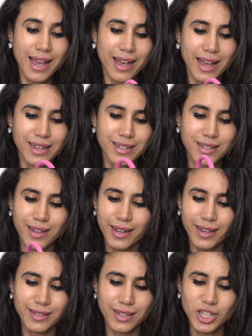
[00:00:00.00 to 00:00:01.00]
And
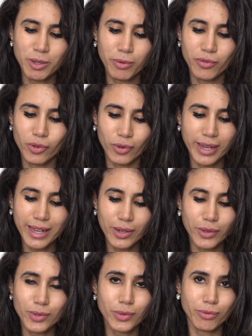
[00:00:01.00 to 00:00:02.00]
like I said to you before, it
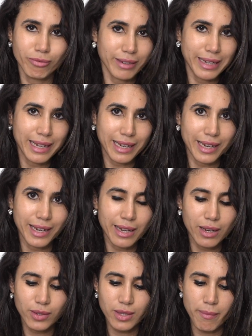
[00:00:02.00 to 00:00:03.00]
looks really clean.
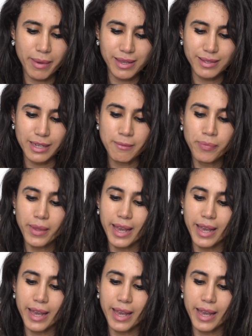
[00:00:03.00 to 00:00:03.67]
It looks amazing.